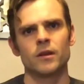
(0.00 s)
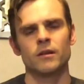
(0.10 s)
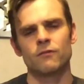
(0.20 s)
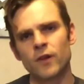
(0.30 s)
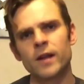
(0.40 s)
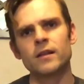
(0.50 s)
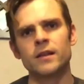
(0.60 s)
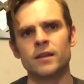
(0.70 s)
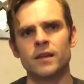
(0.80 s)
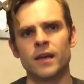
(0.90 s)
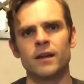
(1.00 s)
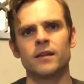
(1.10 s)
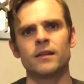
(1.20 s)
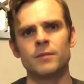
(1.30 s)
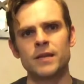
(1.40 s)
And frankly, in the end,
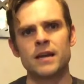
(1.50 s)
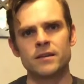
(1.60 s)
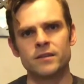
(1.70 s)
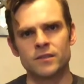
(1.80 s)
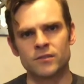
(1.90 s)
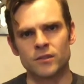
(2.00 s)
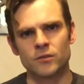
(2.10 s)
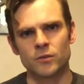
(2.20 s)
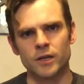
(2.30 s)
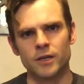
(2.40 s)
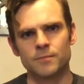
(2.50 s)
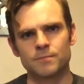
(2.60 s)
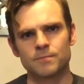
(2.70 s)
they began to disagree.